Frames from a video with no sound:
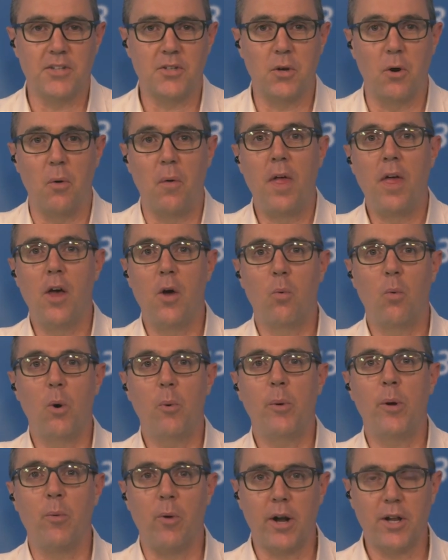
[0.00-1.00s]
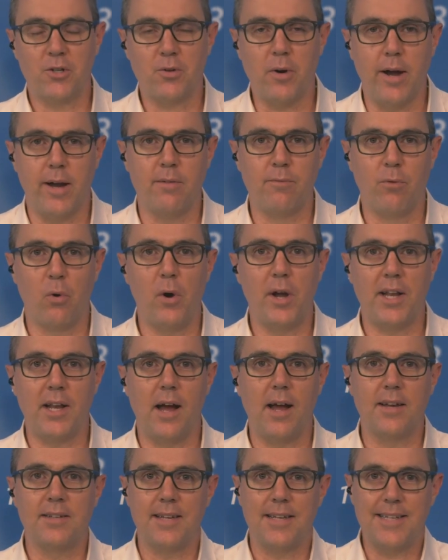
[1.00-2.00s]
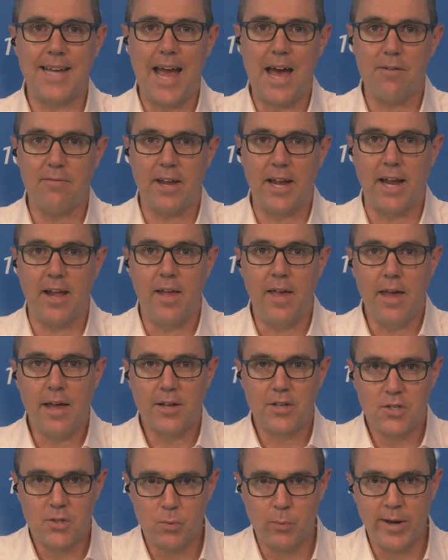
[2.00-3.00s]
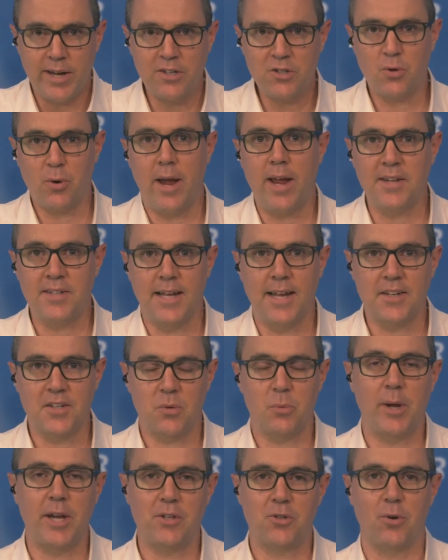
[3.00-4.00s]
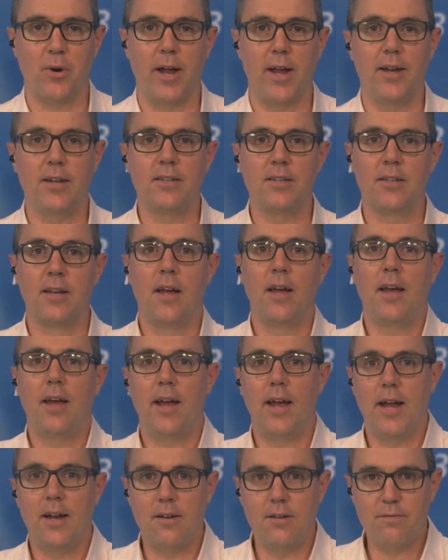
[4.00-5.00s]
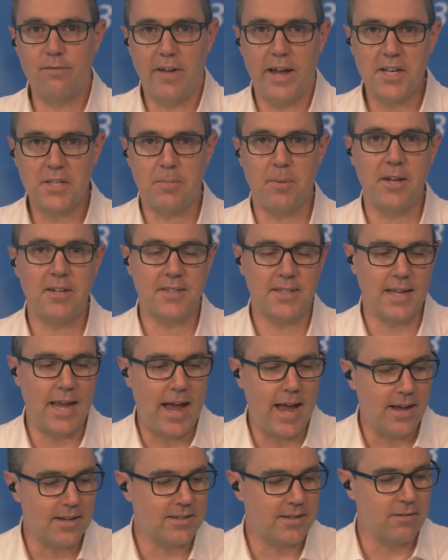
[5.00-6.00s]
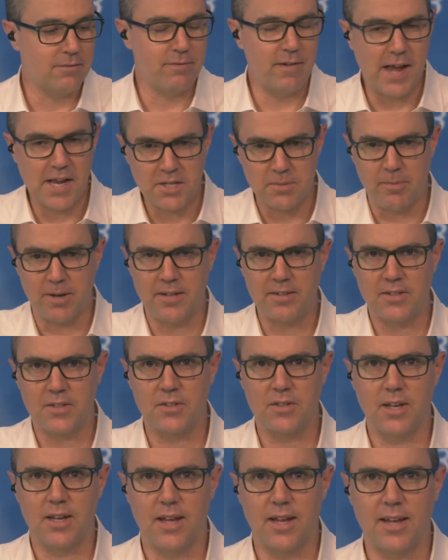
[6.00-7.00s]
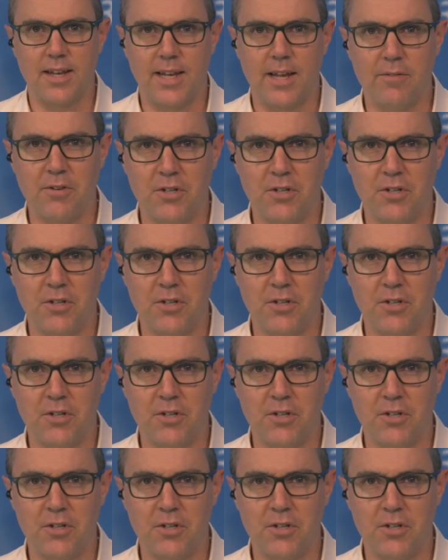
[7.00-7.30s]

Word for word: So what we want to try and avoid, guys, is having swing trades as swing trades and investments as investments. Uh, give